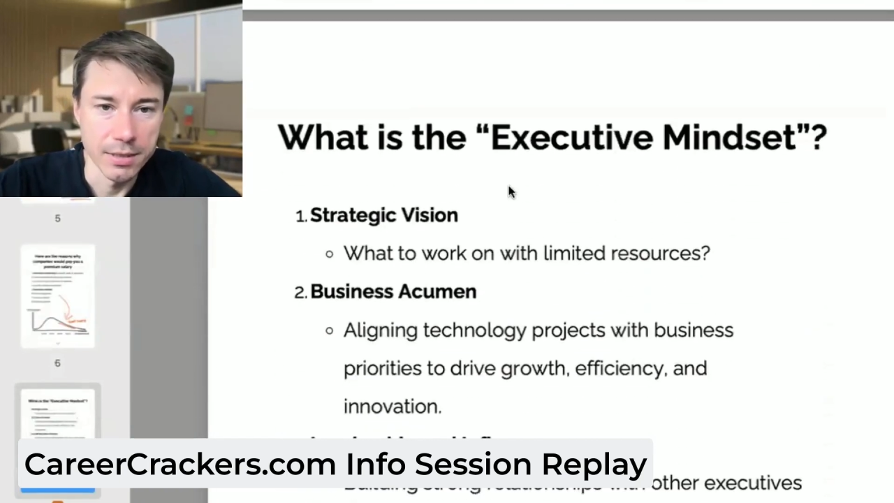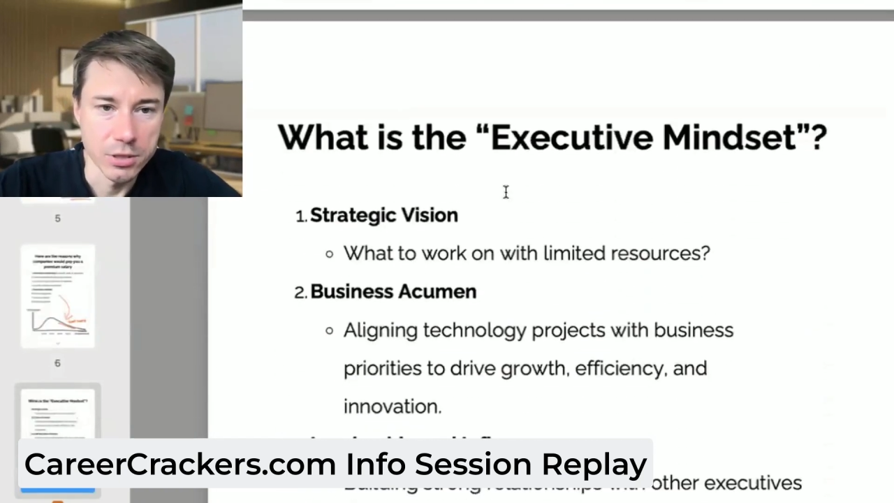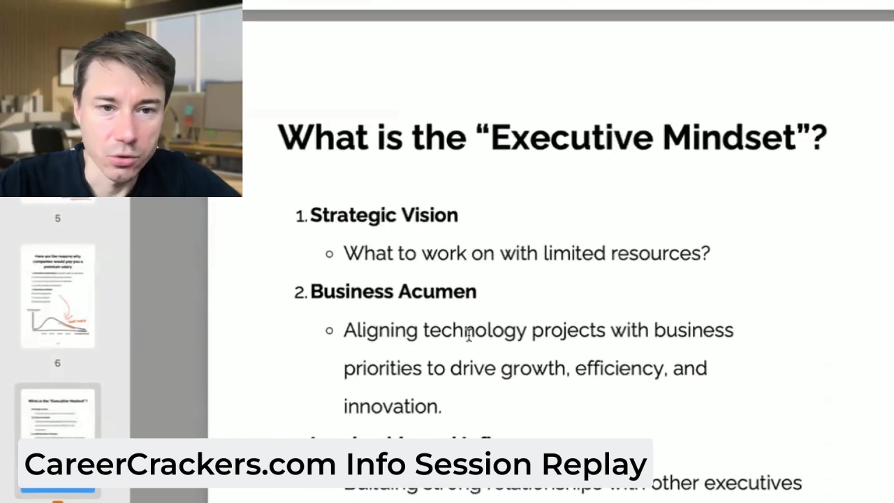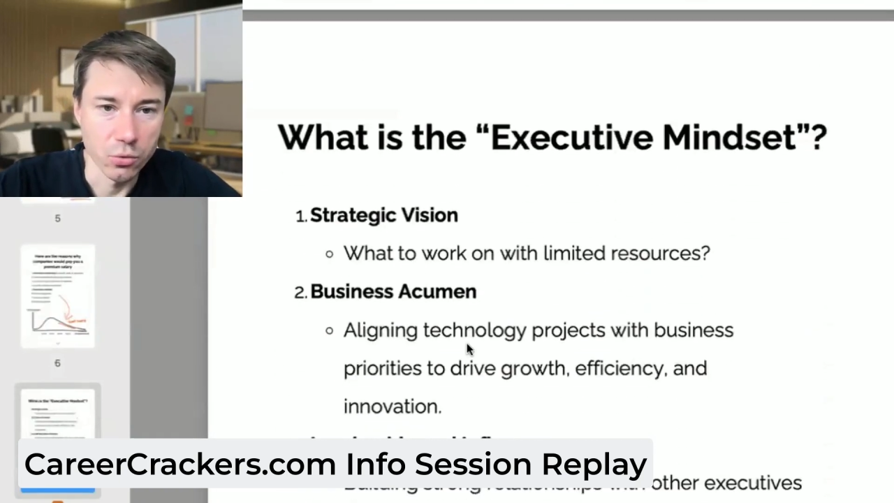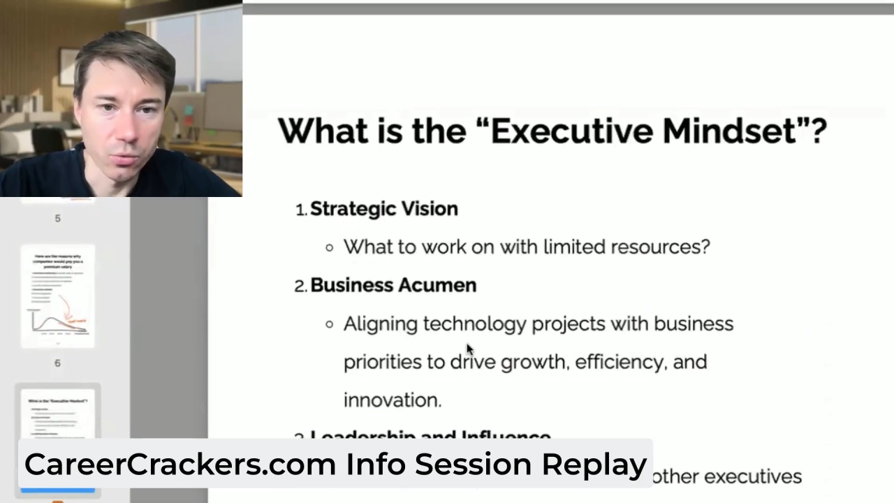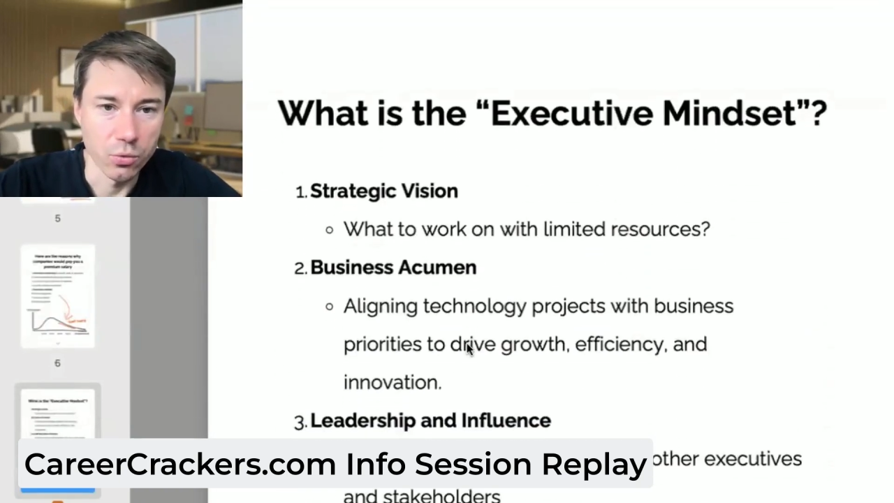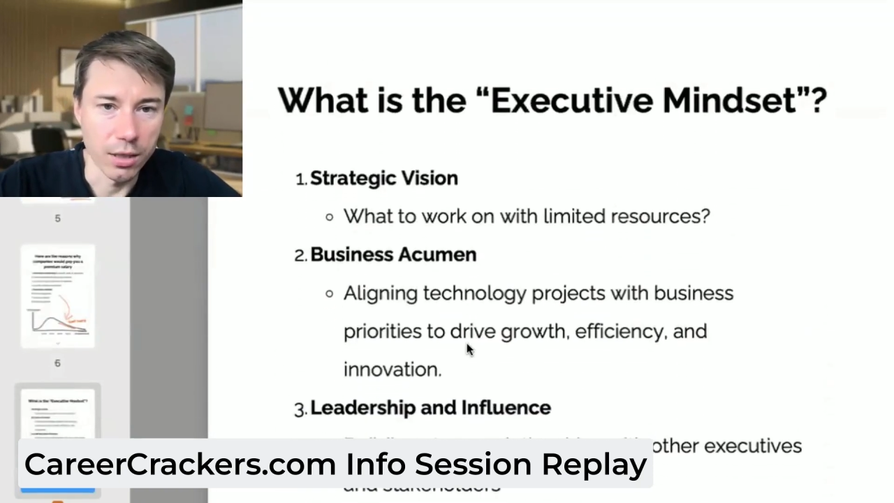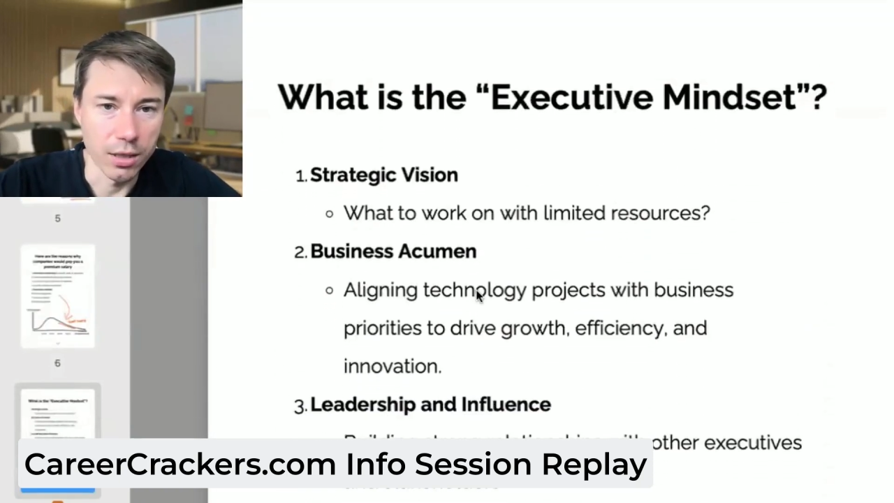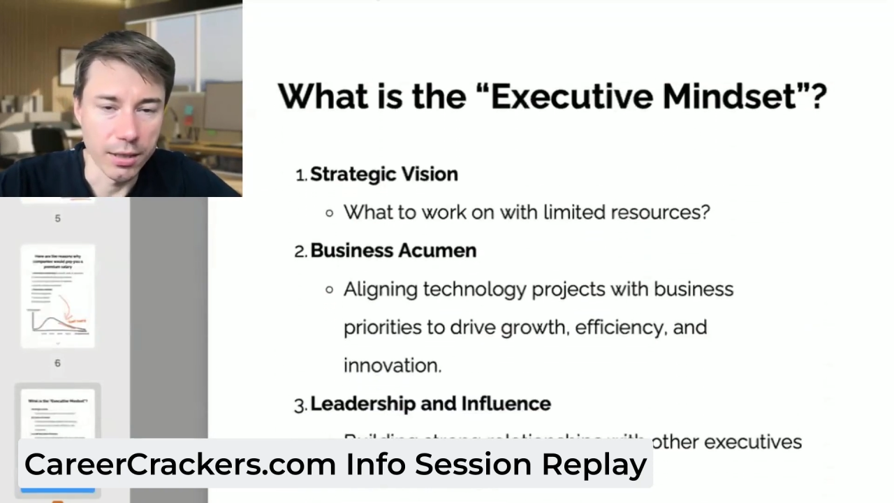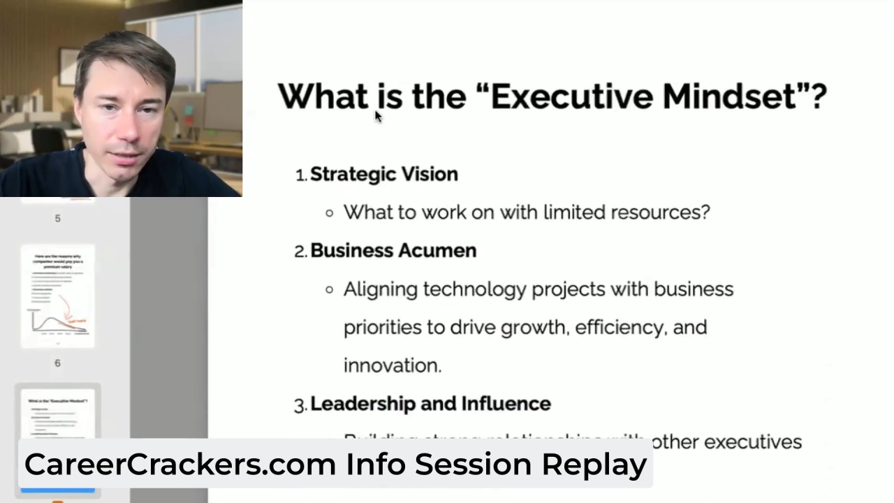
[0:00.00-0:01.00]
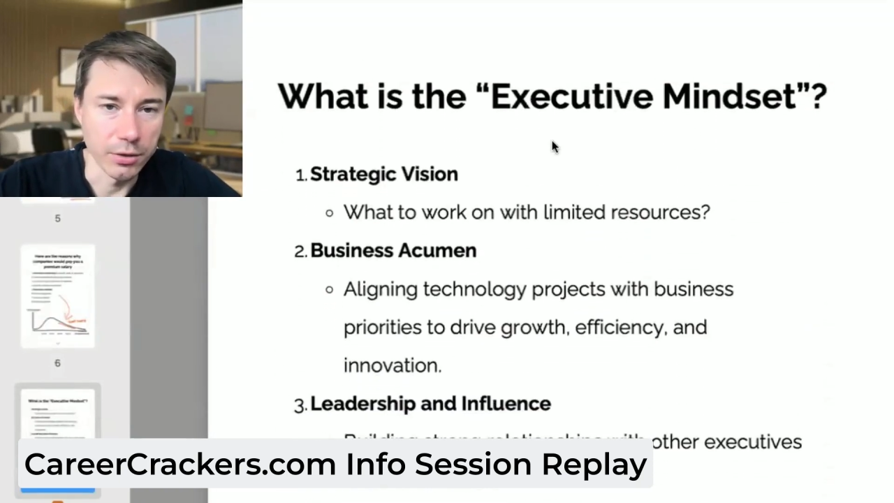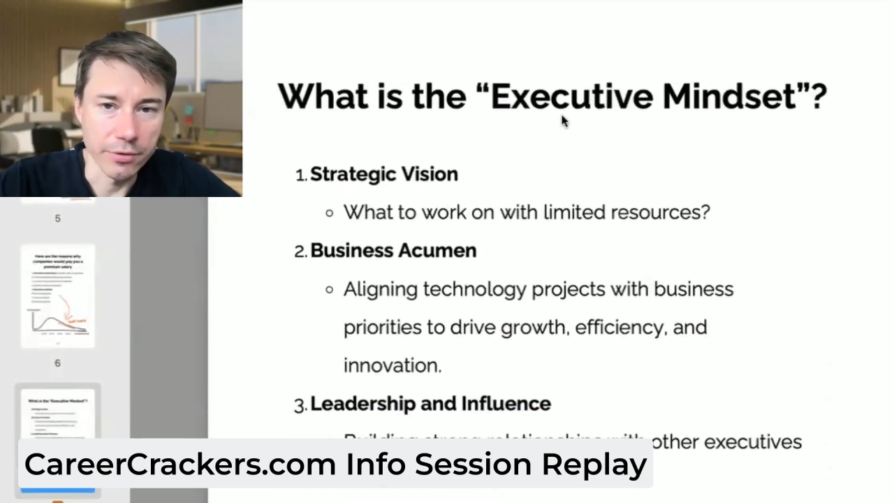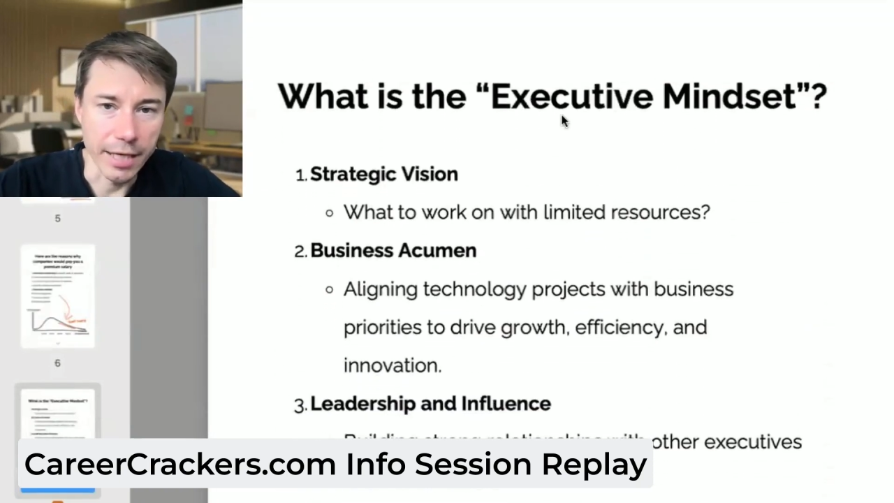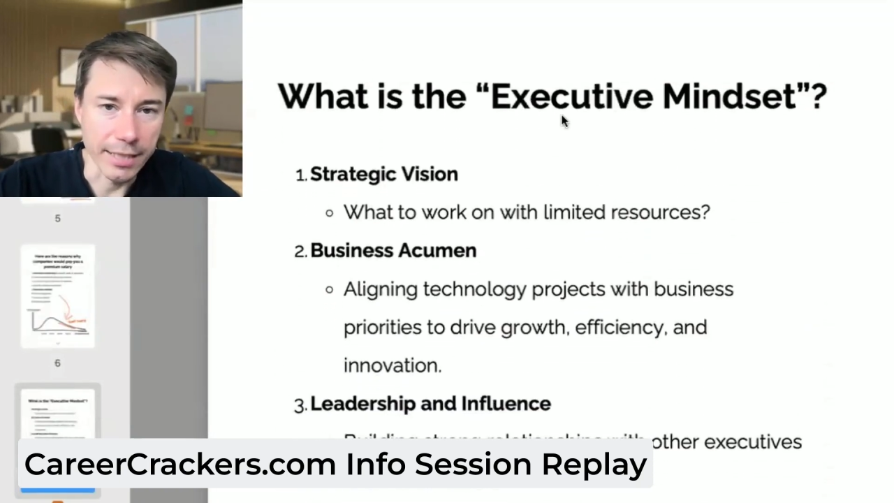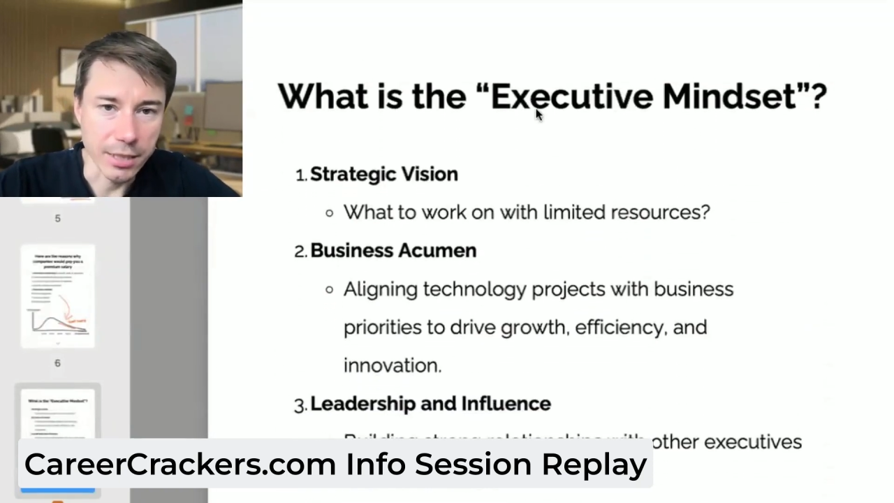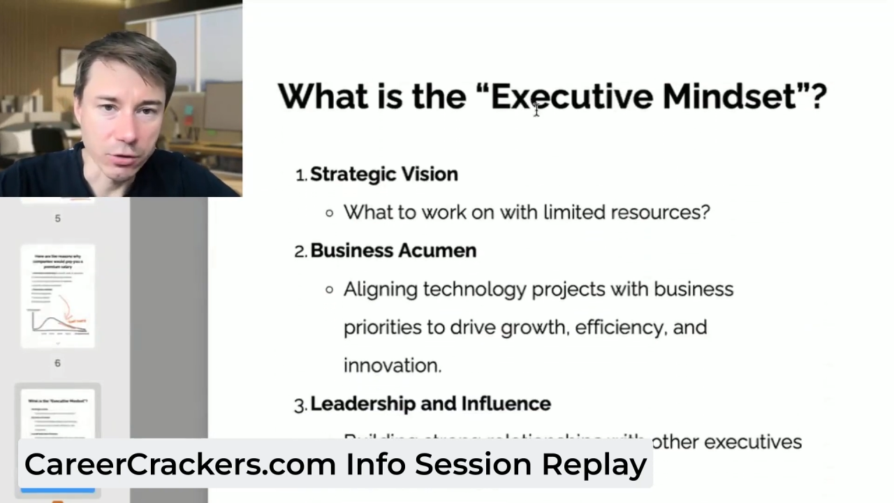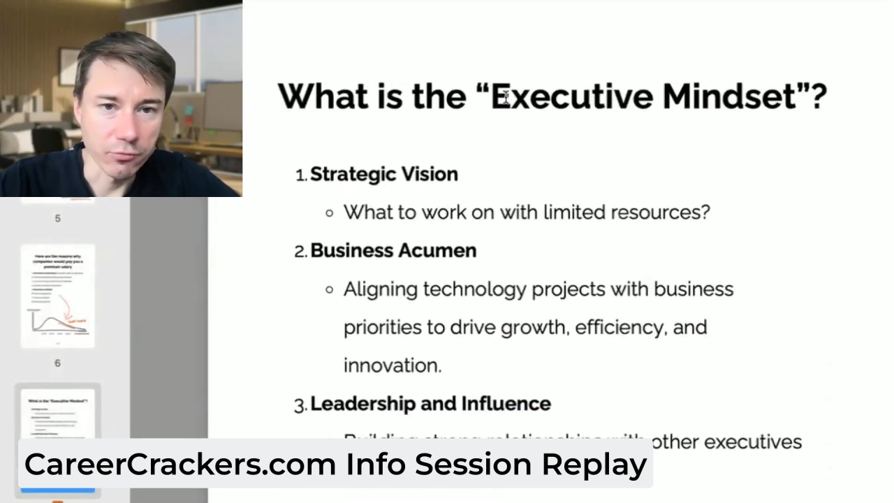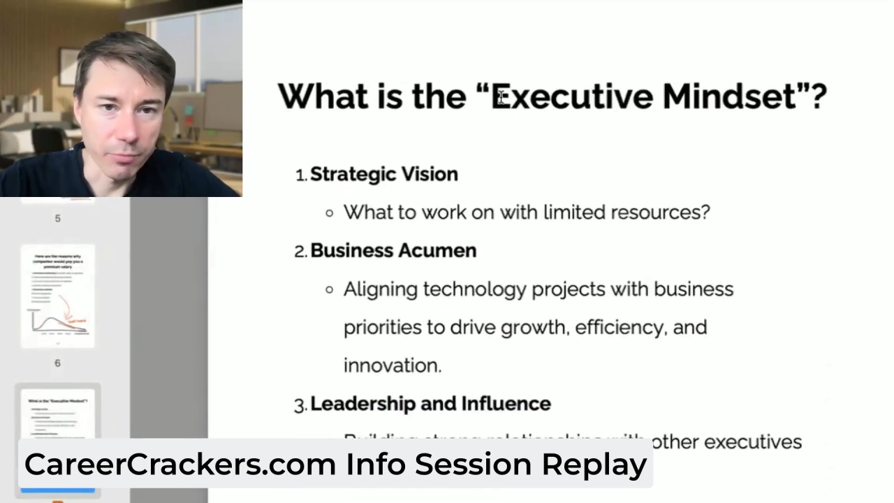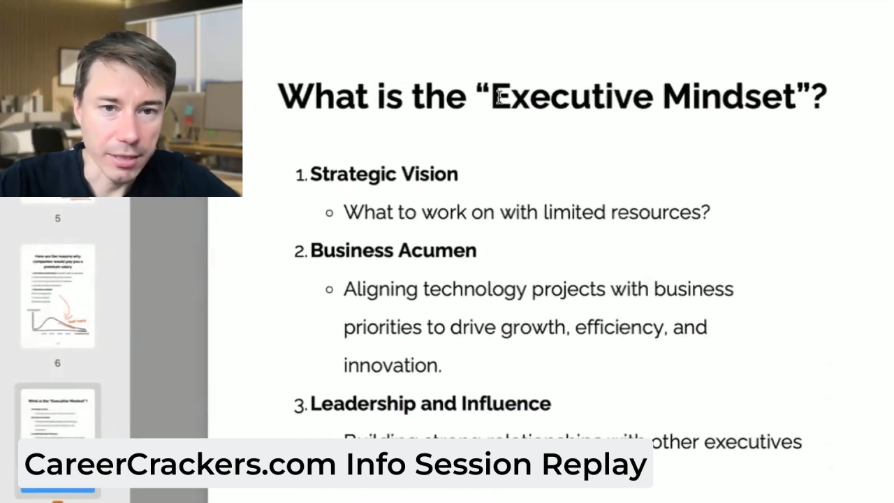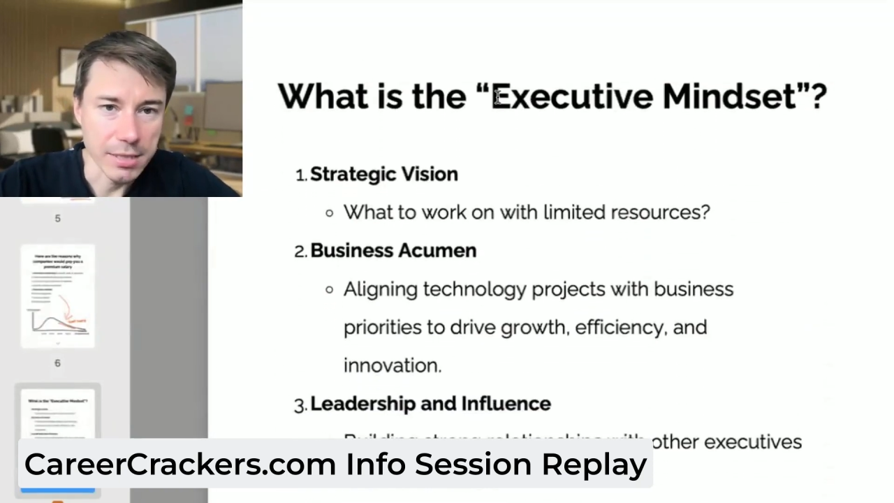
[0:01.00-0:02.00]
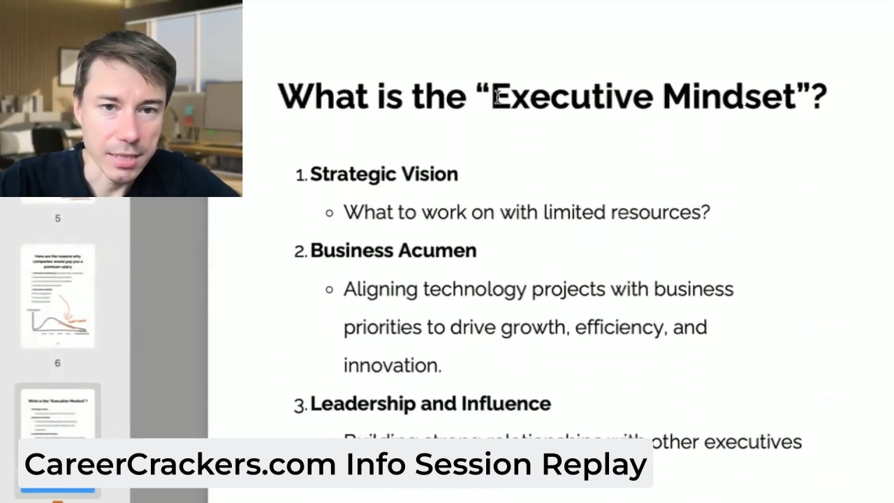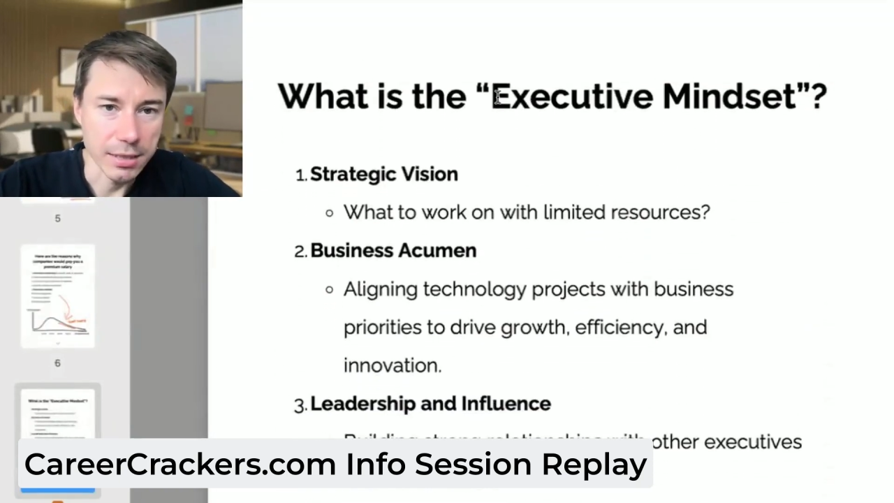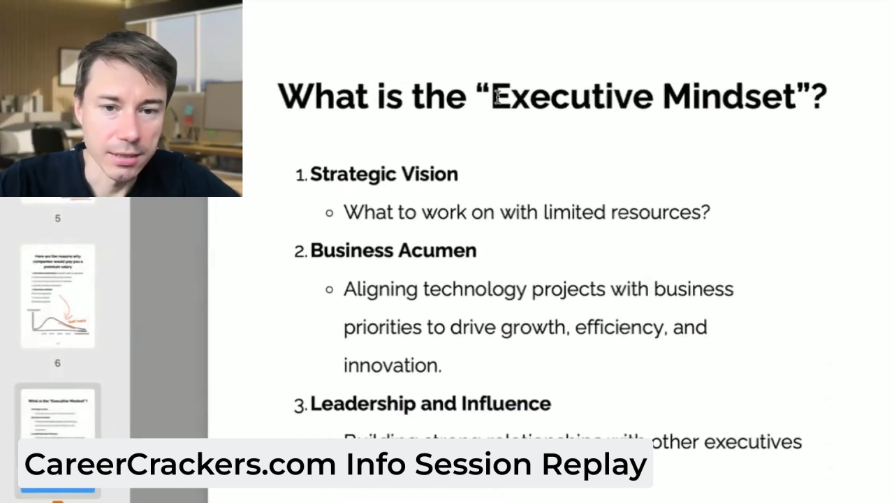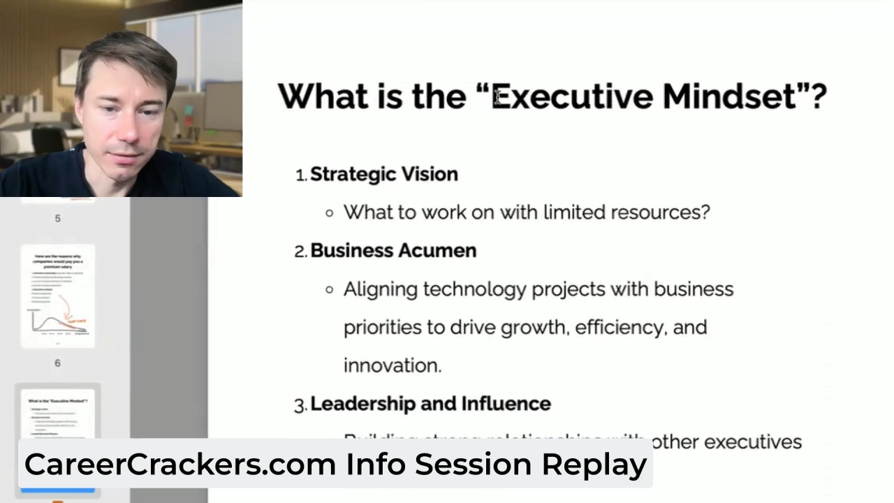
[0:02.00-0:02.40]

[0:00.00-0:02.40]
So, the executive mindset,